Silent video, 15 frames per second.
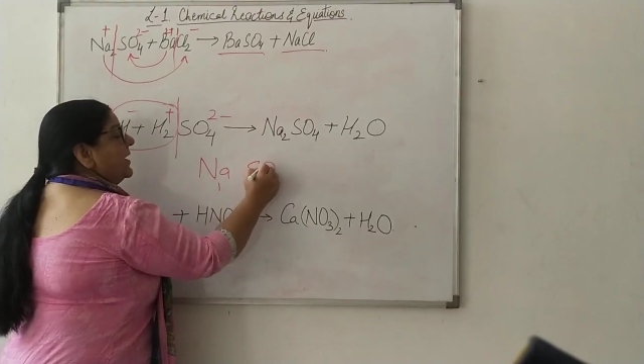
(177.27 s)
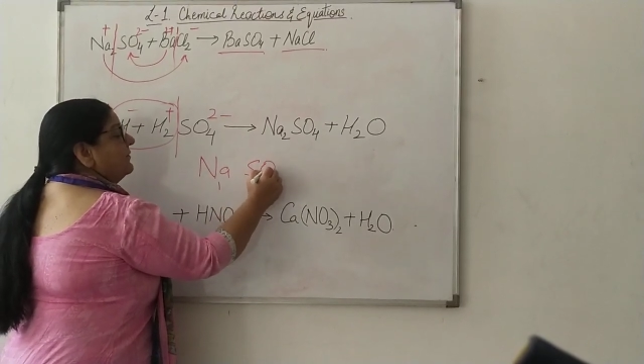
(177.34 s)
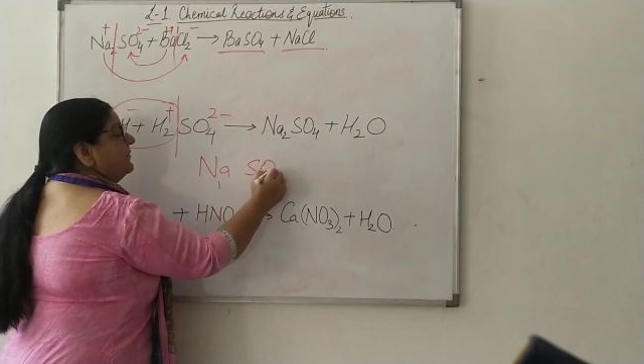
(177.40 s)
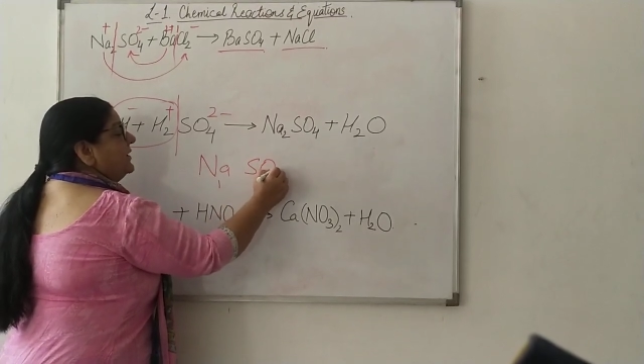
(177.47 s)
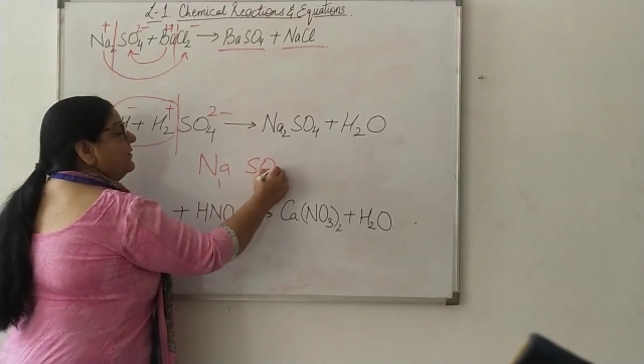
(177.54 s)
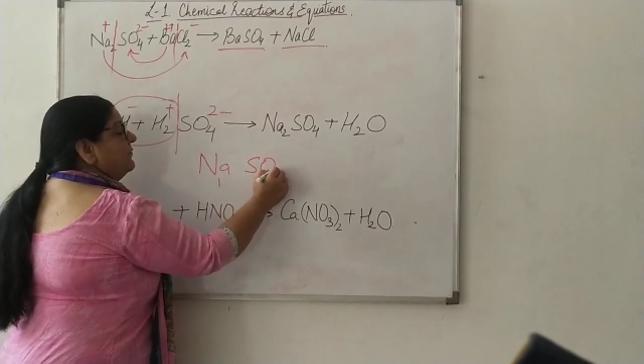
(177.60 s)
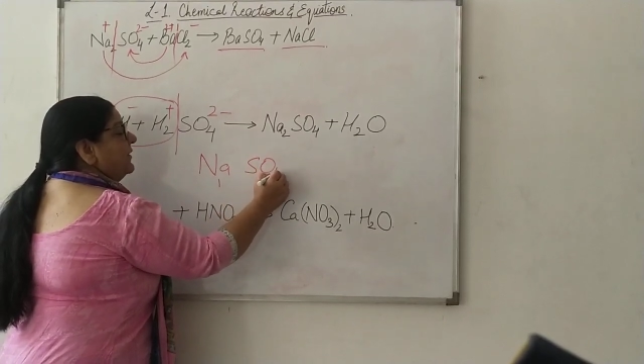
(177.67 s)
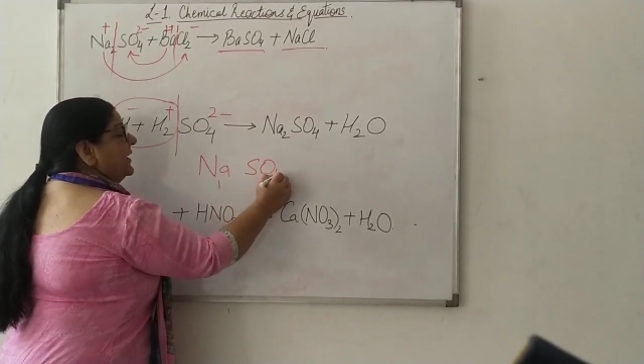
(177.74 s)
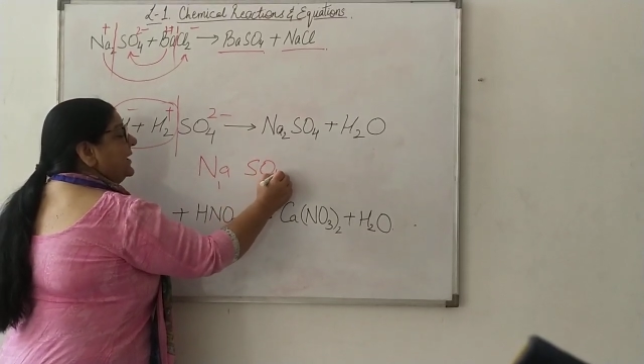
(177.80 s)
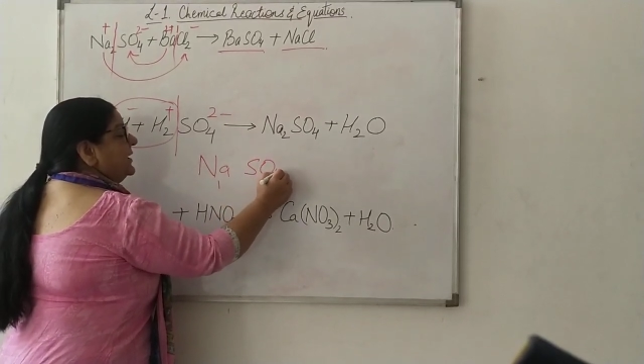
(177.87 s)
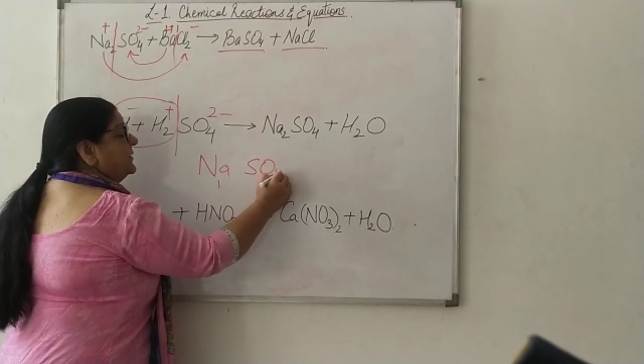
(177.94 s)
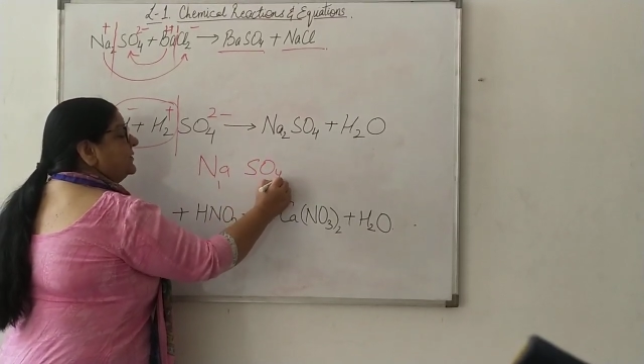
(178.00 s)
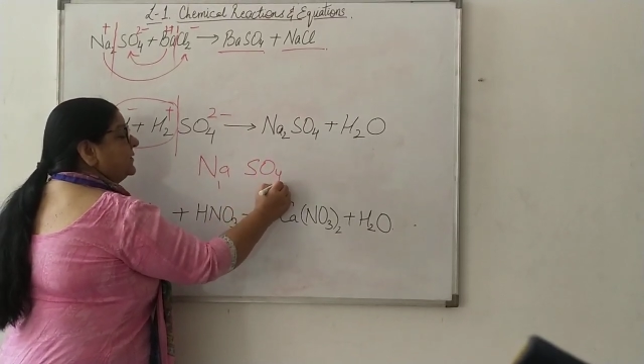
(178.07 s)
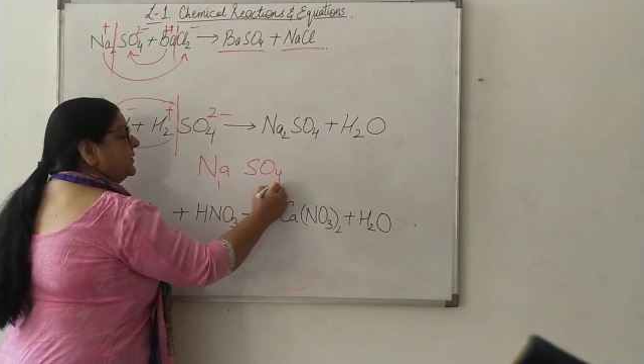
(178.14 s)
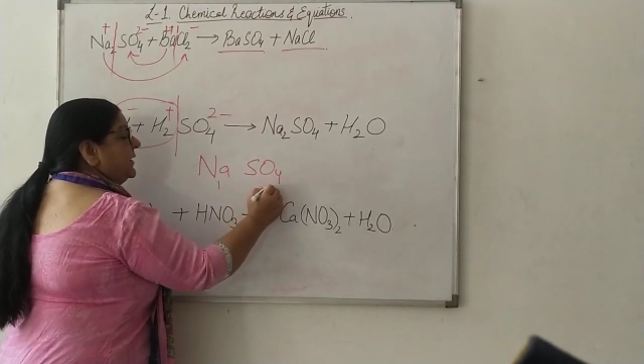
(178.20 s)
having
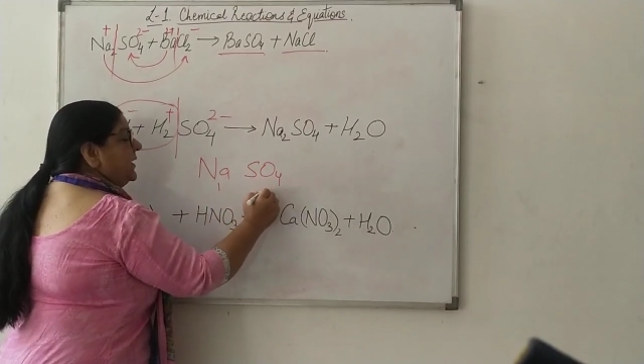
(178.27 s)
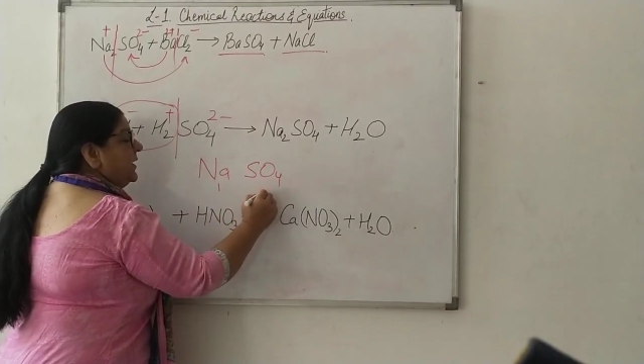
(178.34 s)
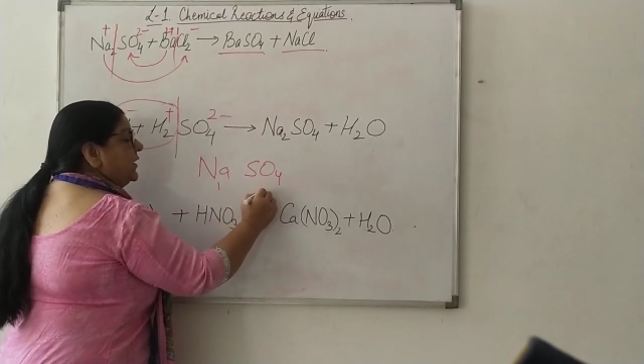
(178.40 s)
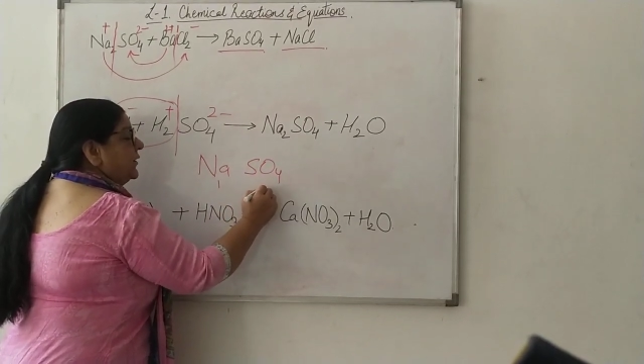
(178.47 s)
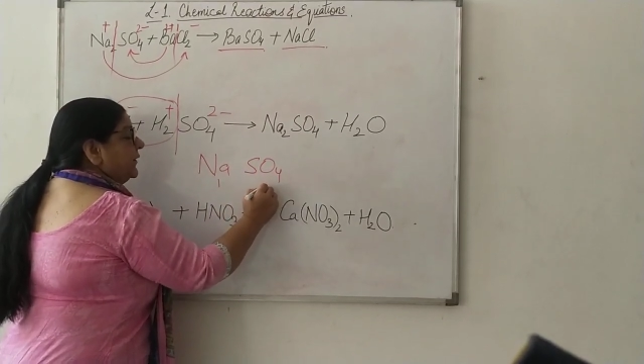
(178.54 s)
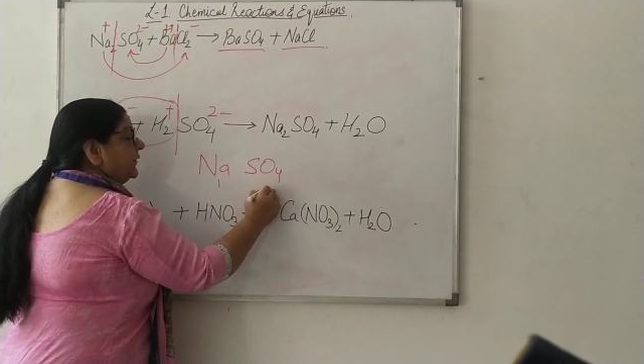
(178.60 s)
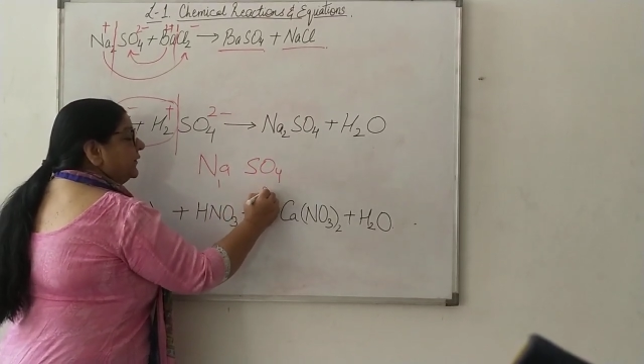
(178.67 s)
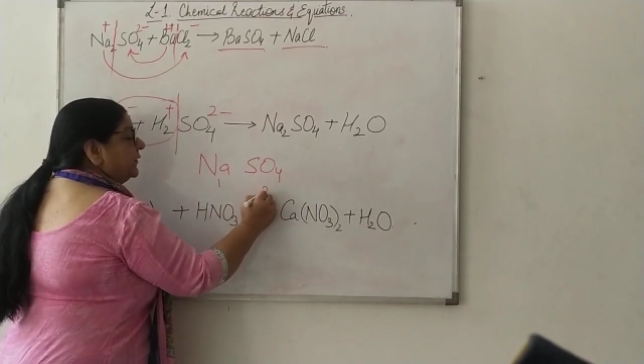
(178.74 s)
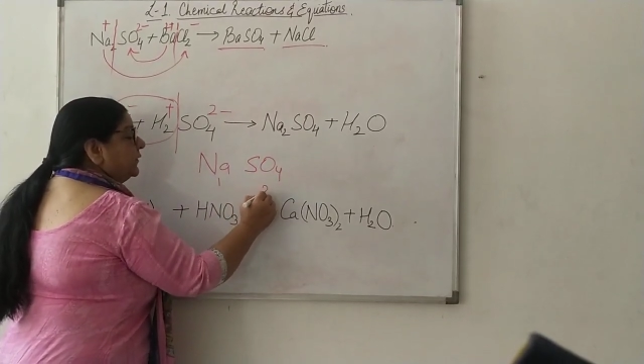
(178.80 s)
valency